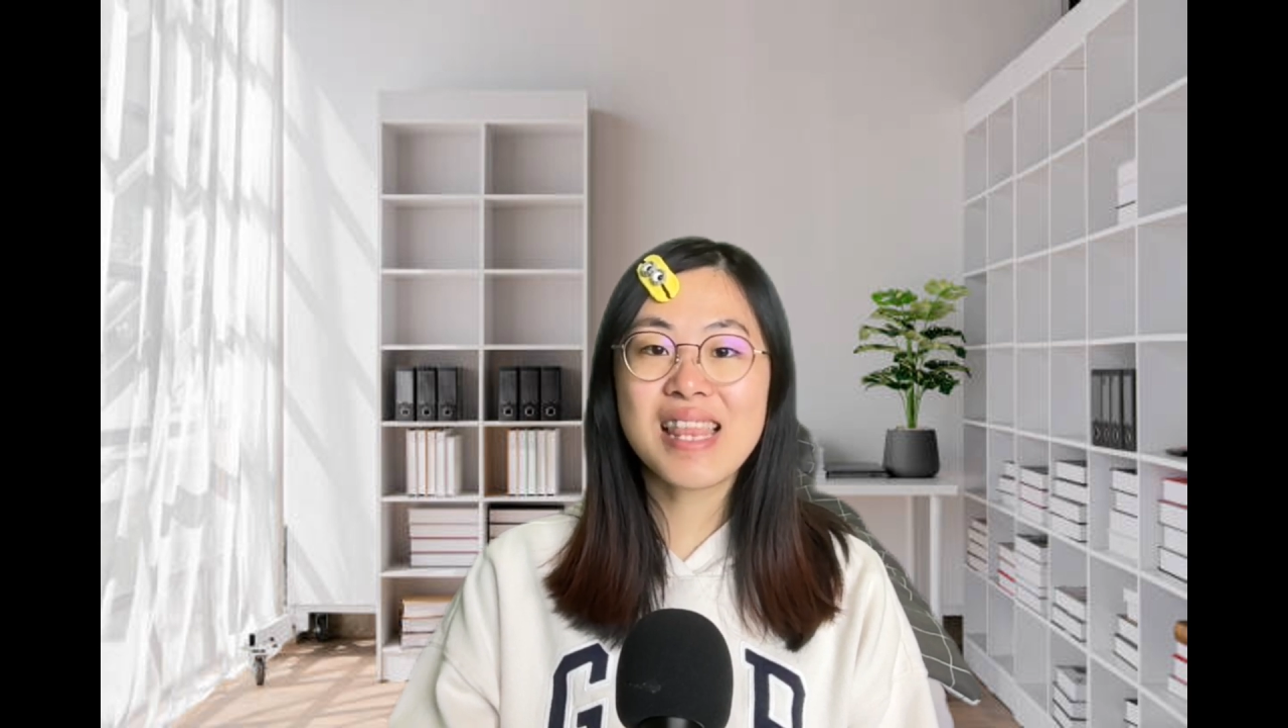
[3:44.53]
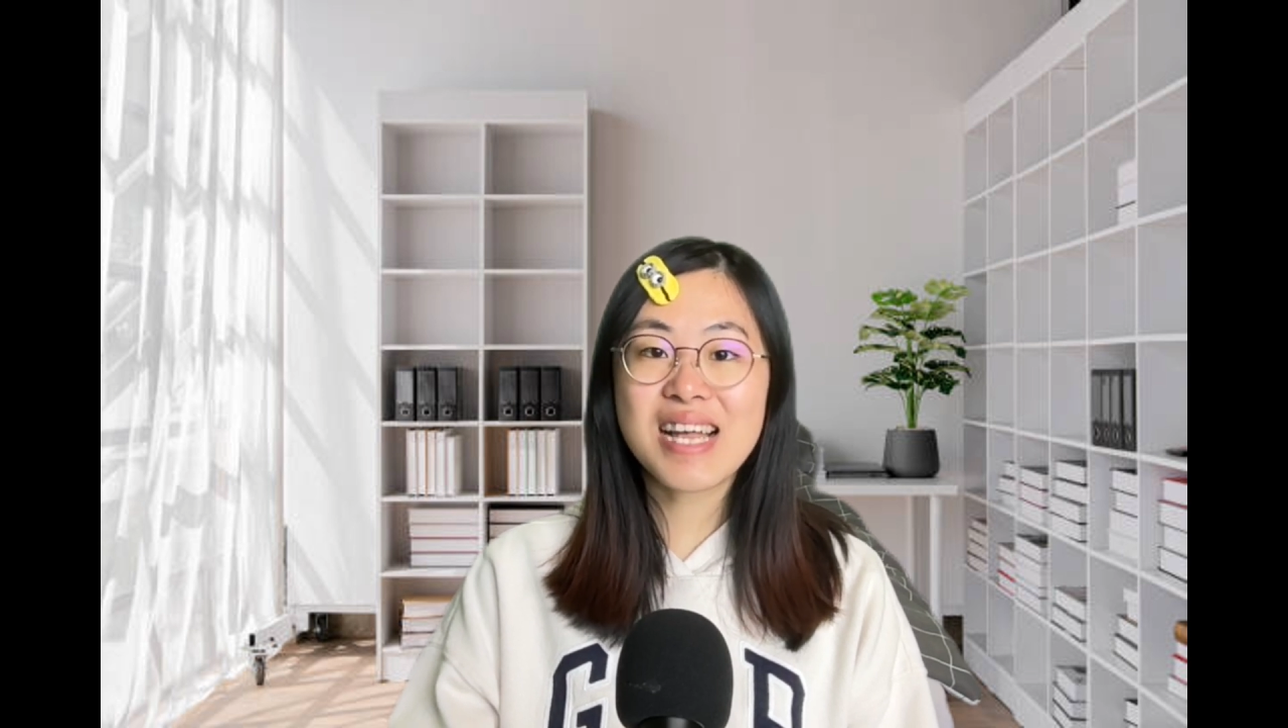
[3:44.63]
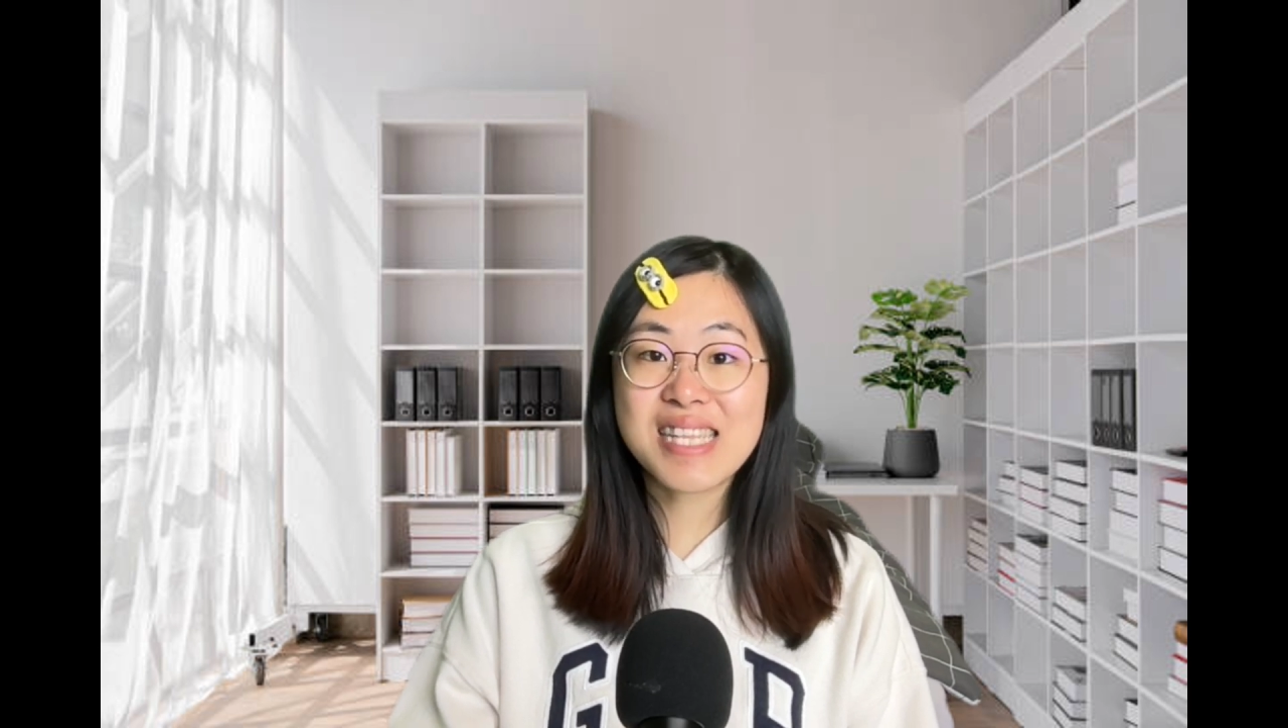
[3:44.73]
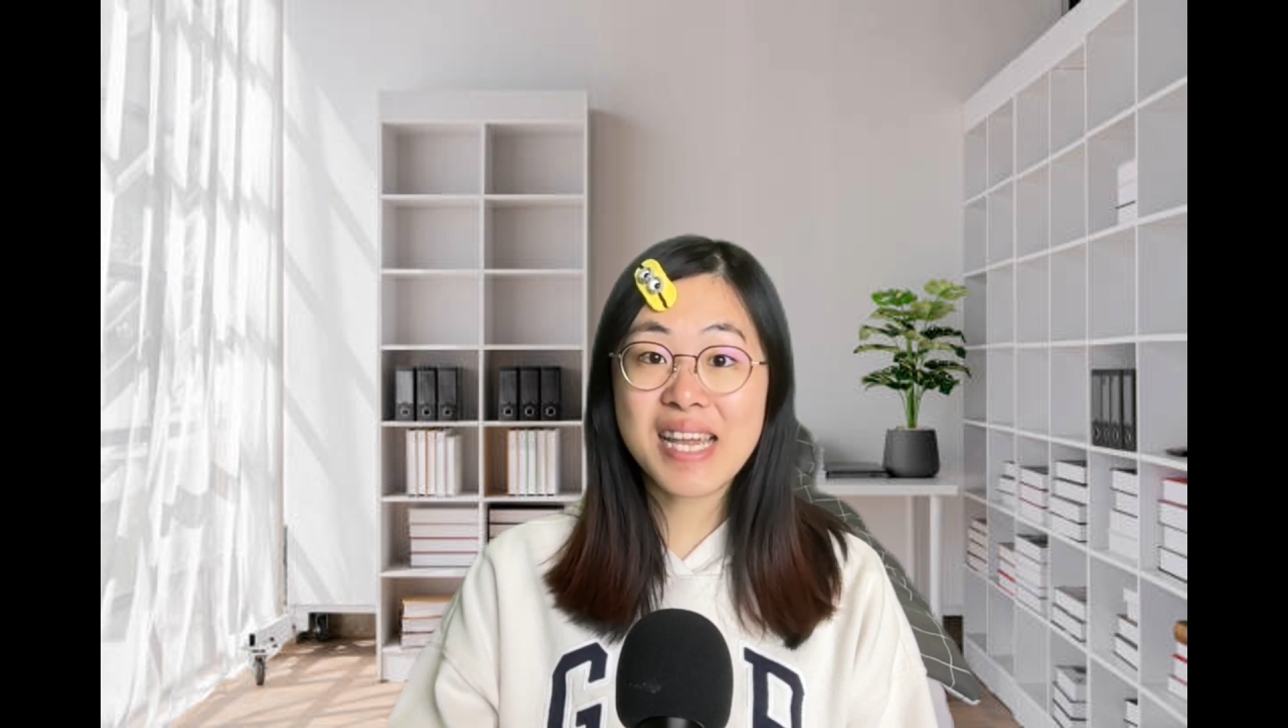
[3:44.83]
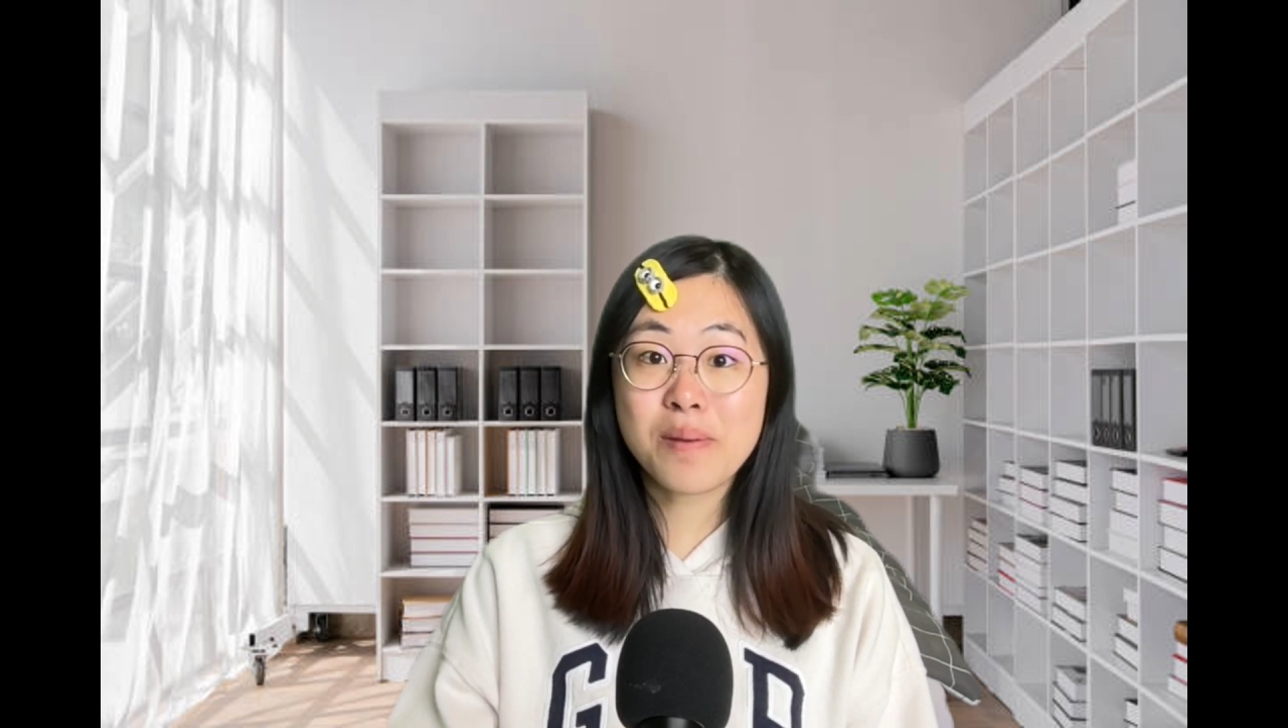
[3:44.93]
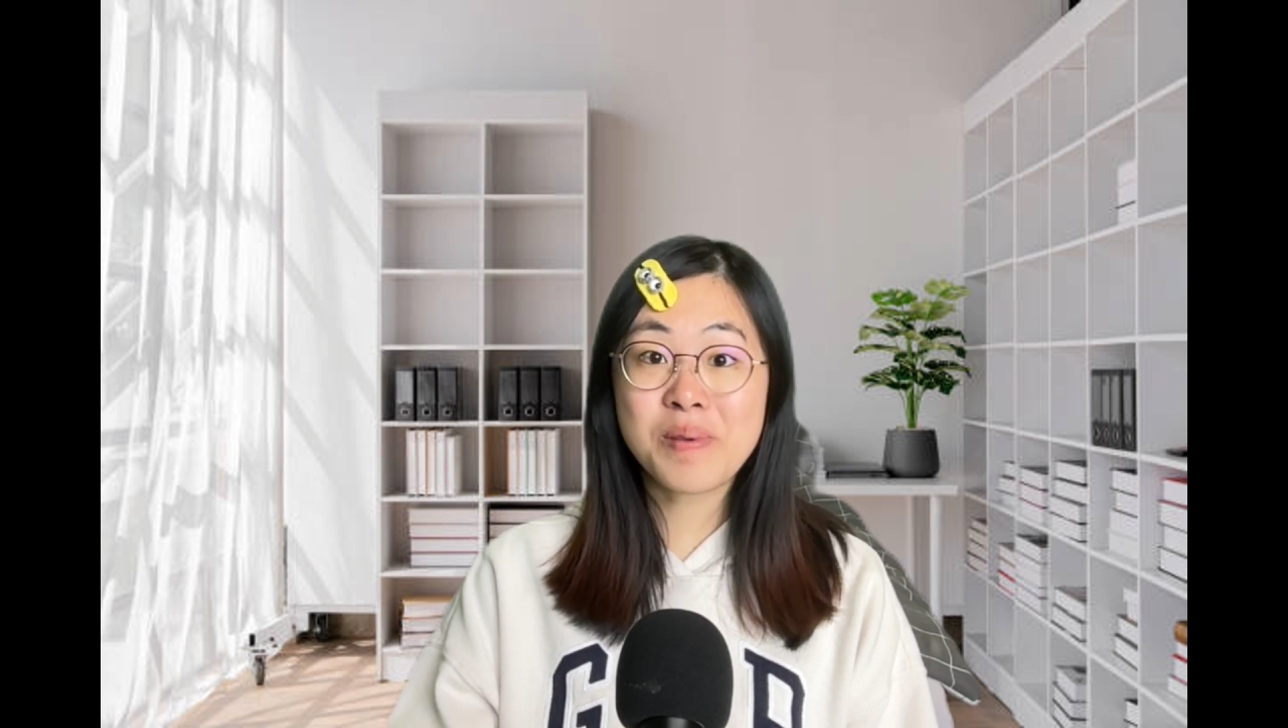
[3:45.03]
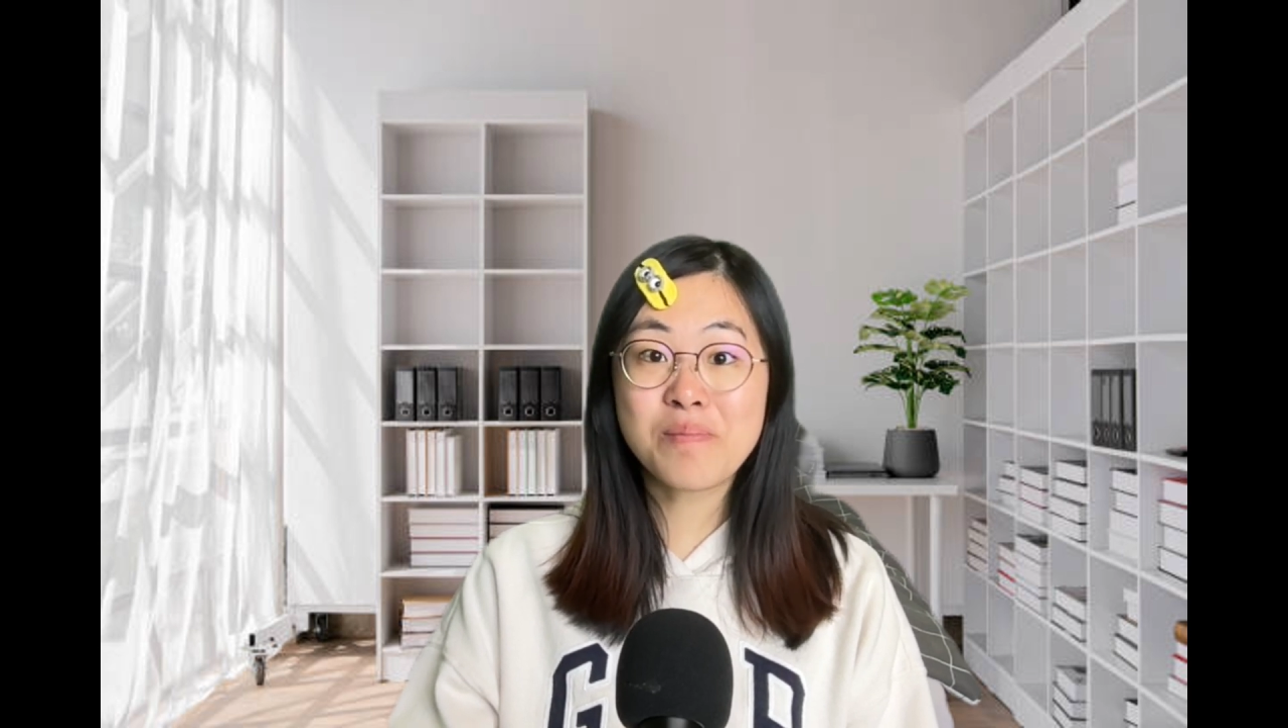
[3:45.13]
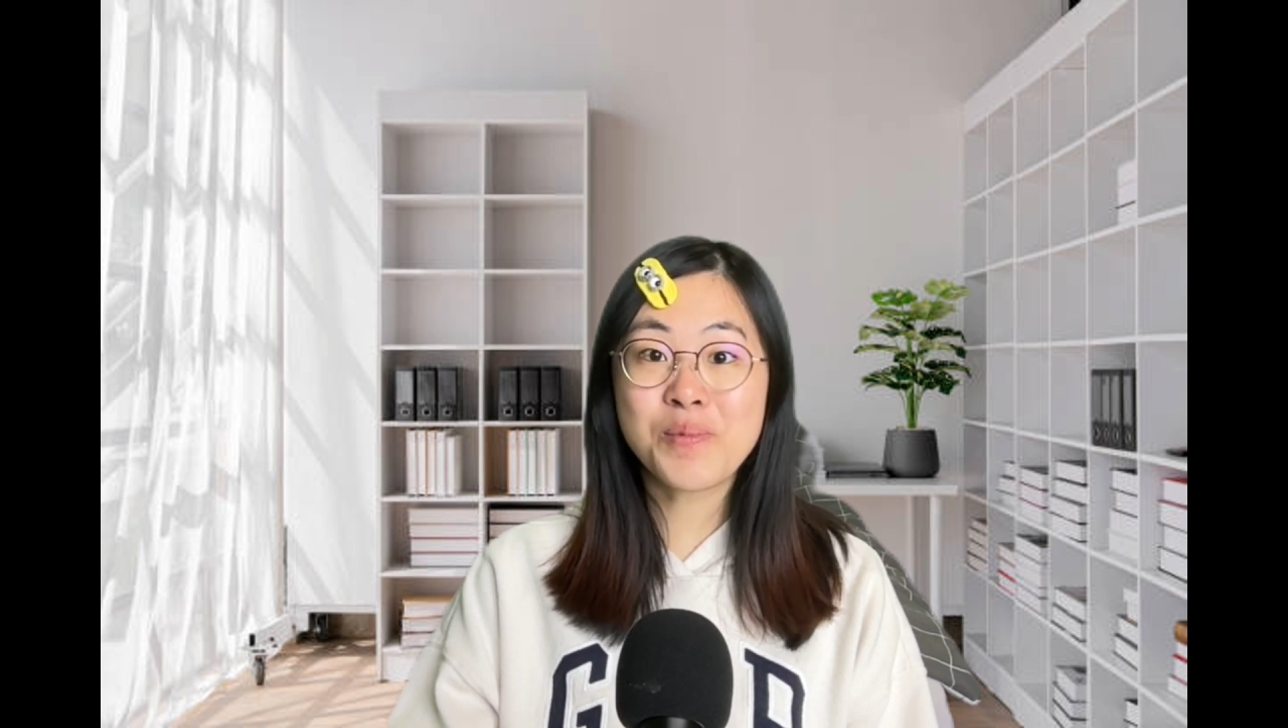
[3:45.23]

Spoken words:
Let's get a bit